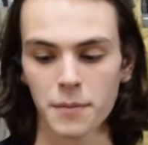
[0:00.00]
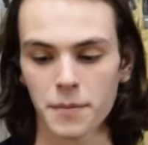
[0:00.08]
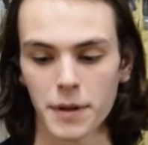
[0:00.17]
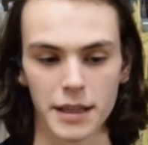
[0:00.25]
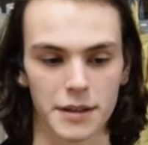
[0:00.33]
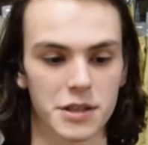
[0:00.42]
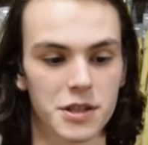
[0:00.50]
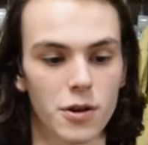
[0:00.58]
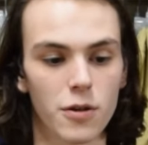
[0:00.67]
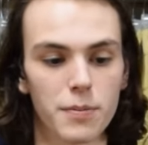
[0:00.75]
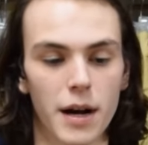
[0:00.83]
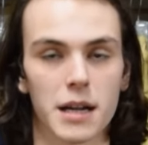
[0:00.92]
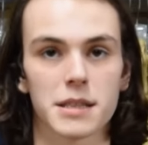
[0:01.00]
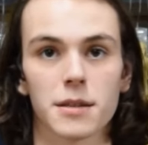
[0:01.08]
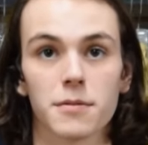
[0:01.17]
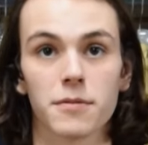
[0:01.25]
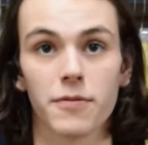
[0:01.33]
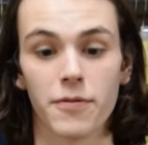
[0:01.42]
But yeah, the stove packs
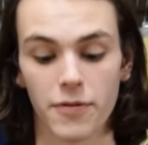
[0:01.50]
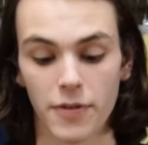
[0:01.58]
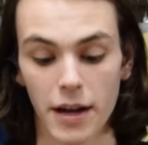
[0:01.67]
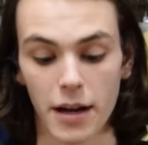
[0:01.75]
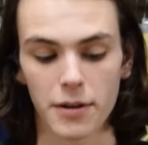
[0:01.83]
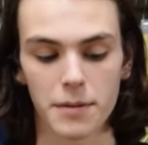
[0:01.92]
are very,